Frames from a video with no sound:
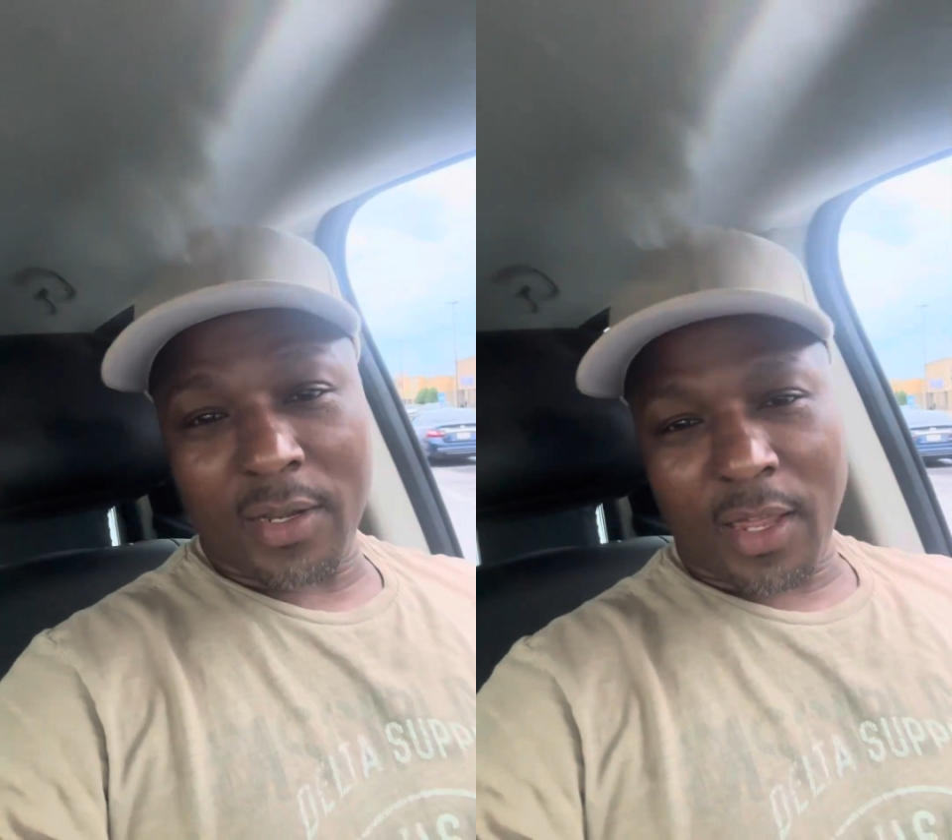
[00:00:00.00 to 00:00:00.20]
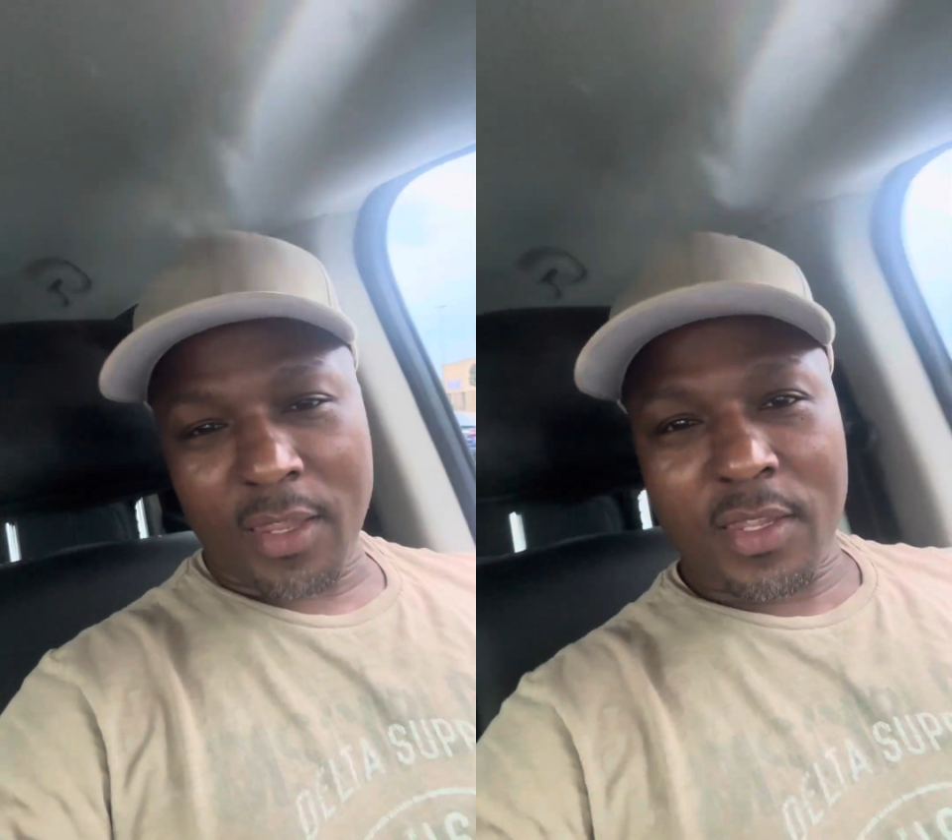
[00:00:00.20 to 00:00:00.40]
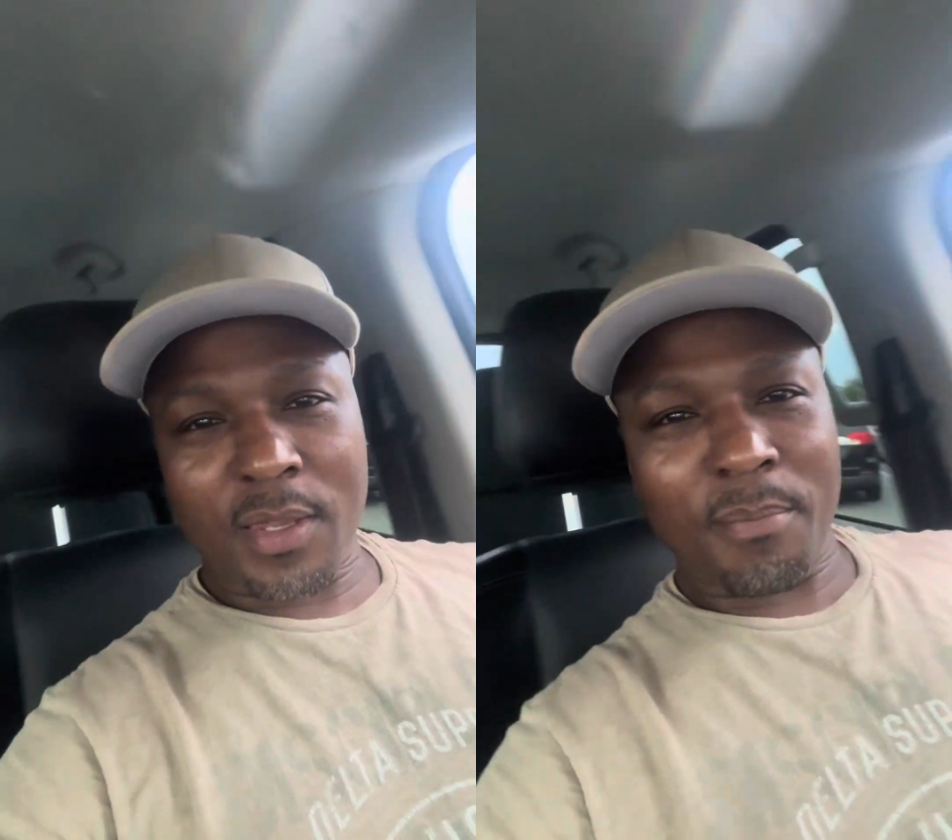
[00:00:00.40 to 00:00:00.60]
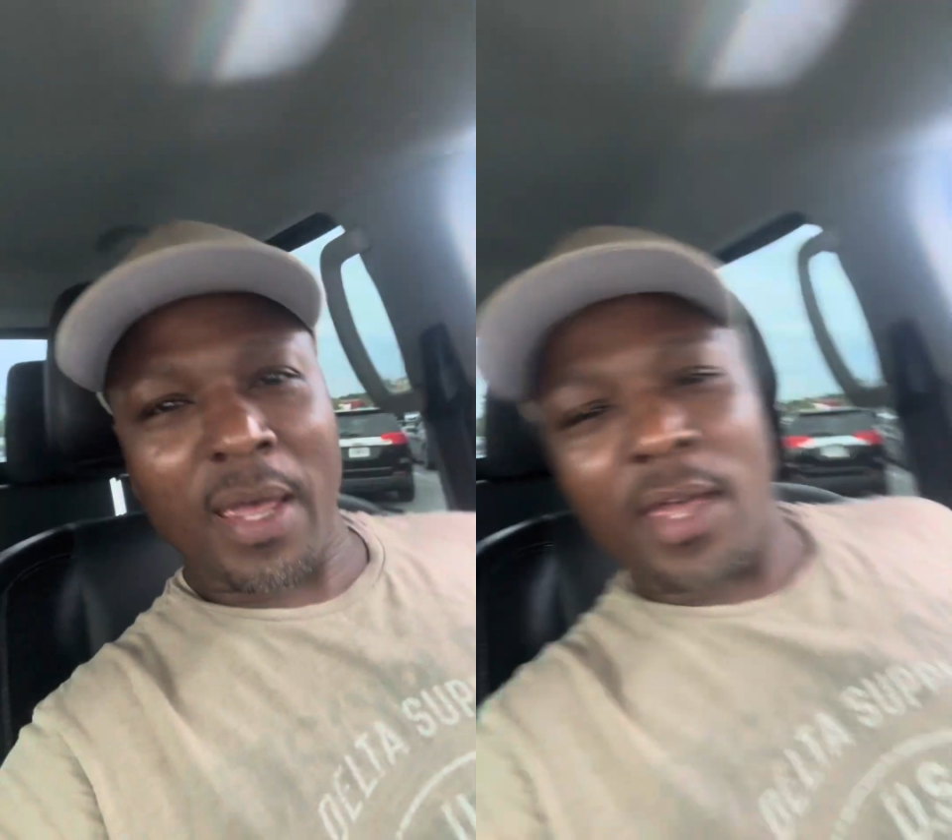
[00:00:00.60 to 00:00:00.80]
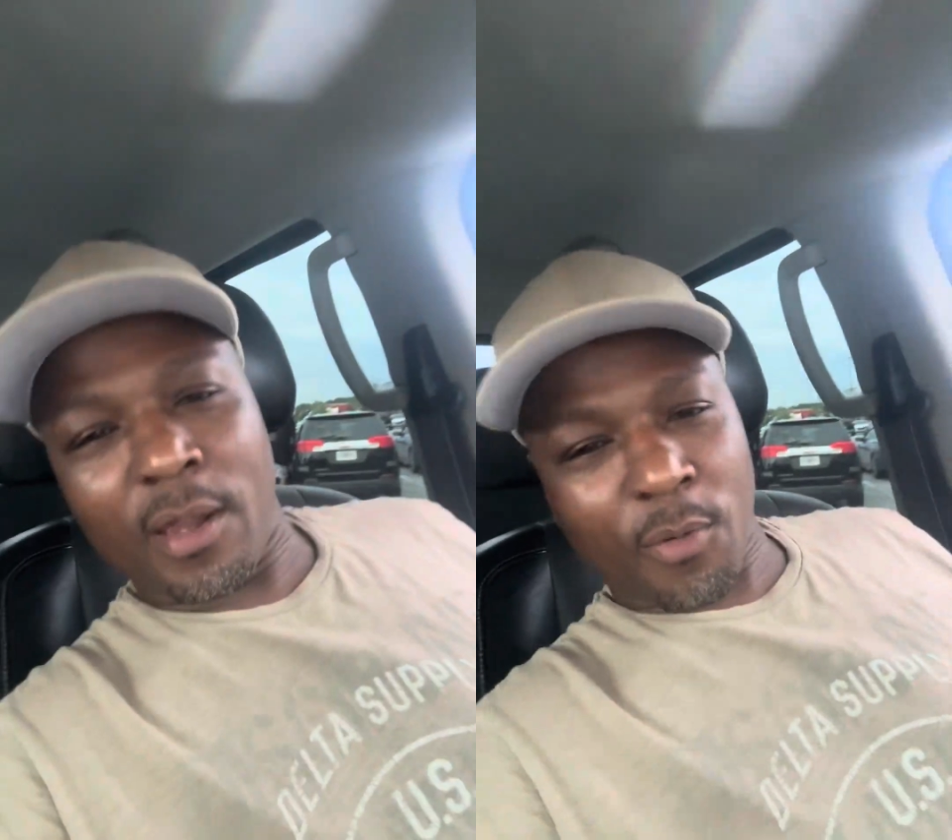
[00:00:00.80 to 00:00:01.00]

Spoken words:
like he get mad,